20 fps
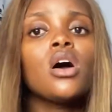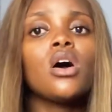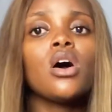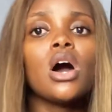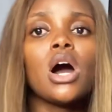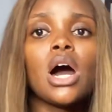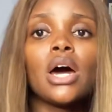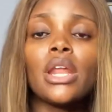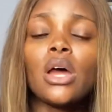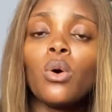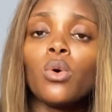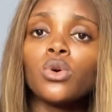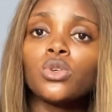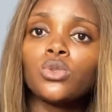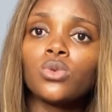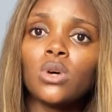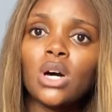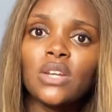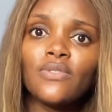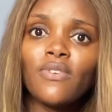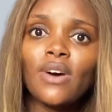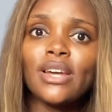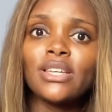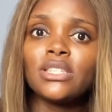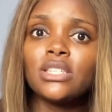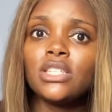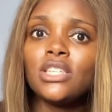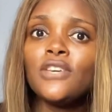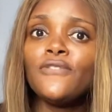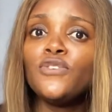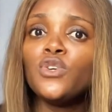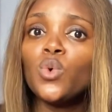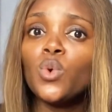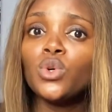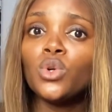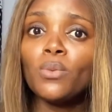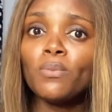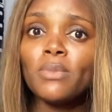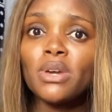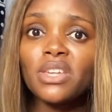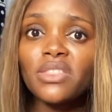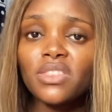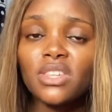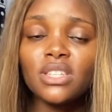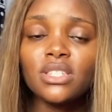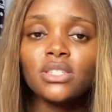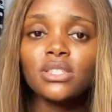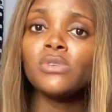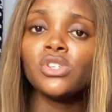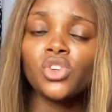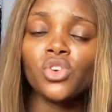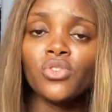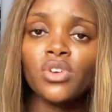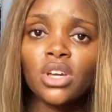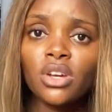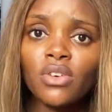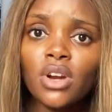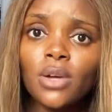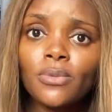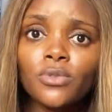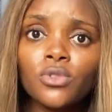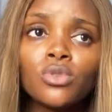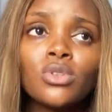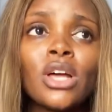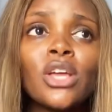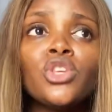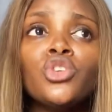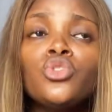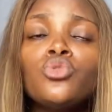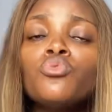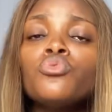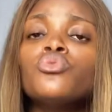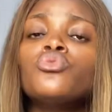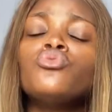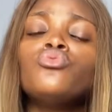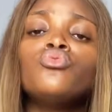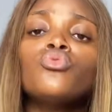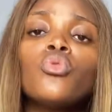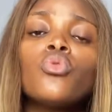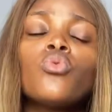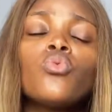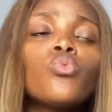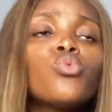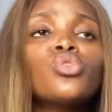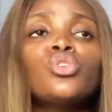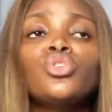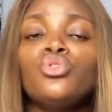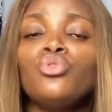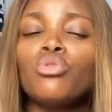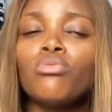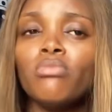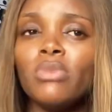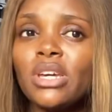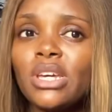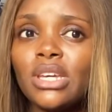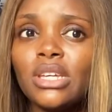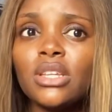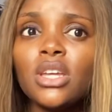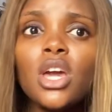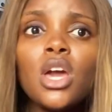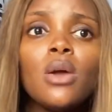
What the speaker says: And I'll also advise, if you want to make this, measure in grams so that you will know what you're making.